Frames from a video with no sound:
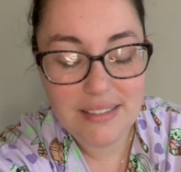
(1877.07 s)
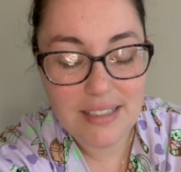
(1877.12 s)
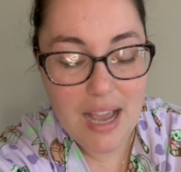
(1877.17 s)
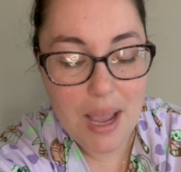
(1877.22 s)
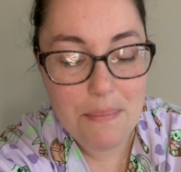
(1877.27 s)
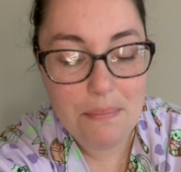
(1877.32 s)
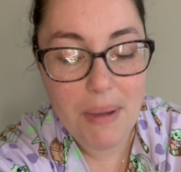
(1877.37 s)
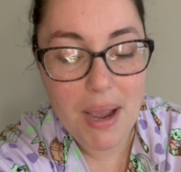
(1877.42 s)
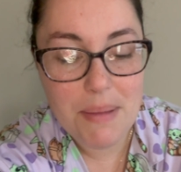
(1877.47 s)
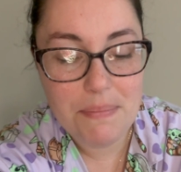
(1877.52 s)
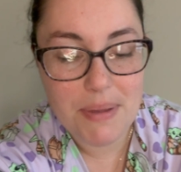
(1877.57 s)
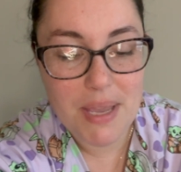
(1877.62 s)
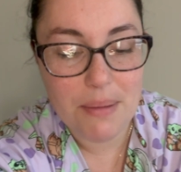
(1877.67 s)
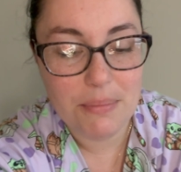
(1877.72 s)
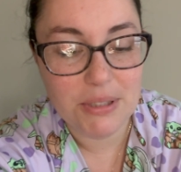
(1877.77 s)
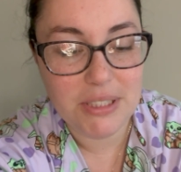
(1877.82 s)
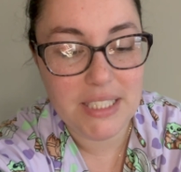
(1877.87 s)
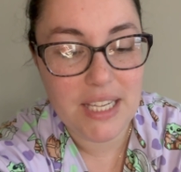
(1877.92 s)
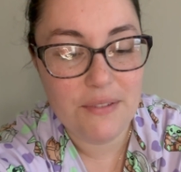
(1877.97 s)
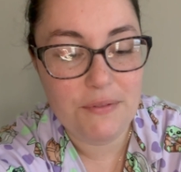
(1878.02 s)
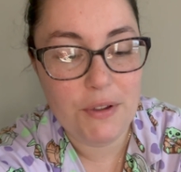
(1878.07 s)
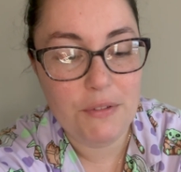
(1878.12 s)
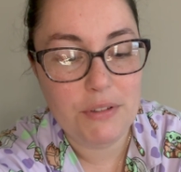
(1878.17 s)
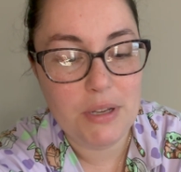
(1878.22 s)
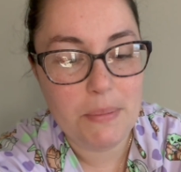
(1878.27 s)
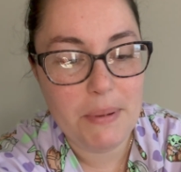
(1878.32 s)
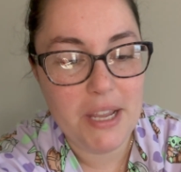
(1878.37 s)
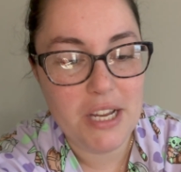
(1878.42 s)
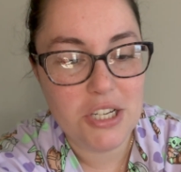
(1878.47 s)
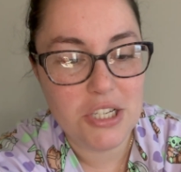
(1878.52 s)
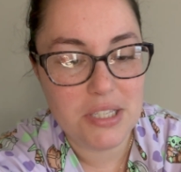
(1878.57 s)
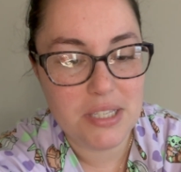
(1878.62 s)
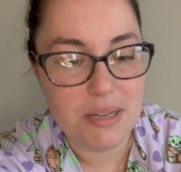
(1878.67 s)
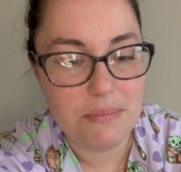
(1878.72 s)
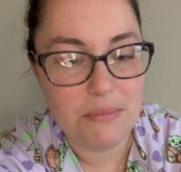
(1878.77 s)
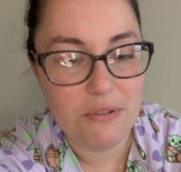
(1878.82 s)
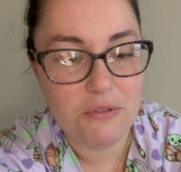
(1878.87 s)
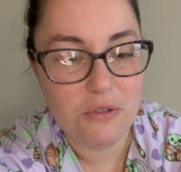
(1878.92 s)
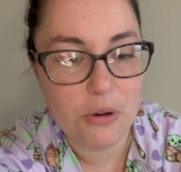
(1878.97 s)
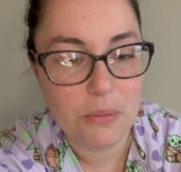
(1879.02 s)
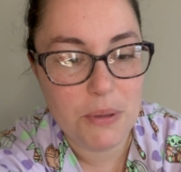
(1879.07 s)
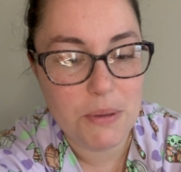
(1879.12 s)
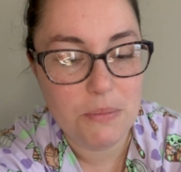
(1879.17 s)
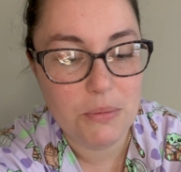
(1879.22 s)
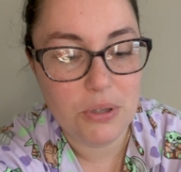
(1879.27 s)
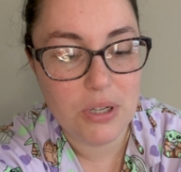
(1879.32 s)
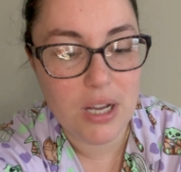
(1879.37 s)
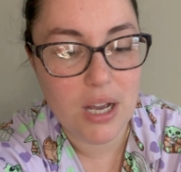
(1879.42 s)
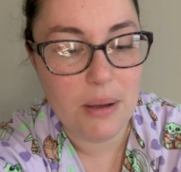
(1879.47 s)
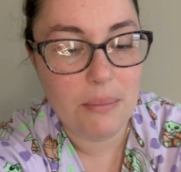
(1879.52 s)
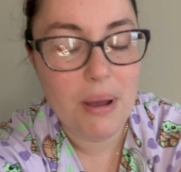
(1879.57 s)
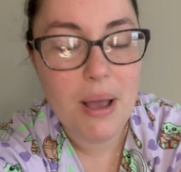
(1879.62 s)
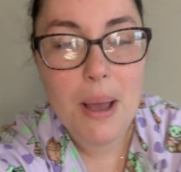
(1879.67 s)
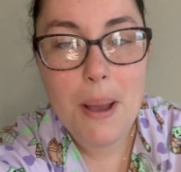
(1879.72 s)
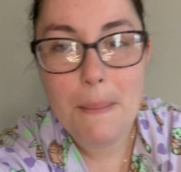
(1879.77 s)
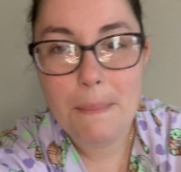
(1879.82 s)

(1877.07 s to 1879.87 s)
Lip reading: I might be able to get 50 pages in before people come,